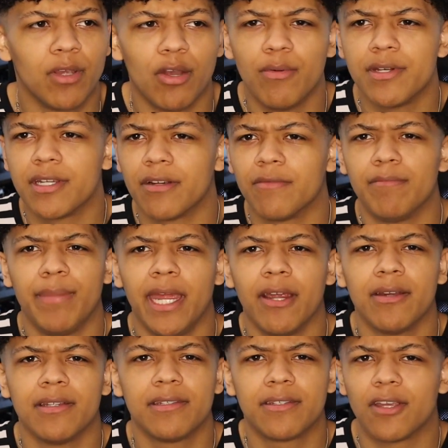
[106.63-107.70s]
go with your
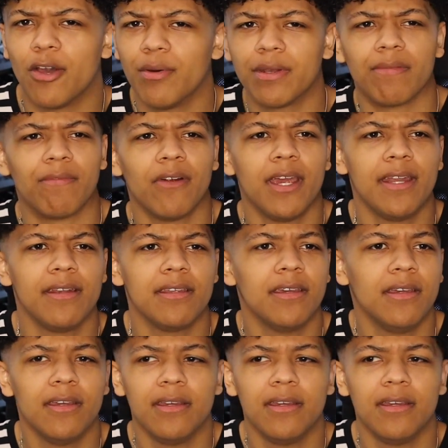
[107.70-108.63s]
parents, go with a friend.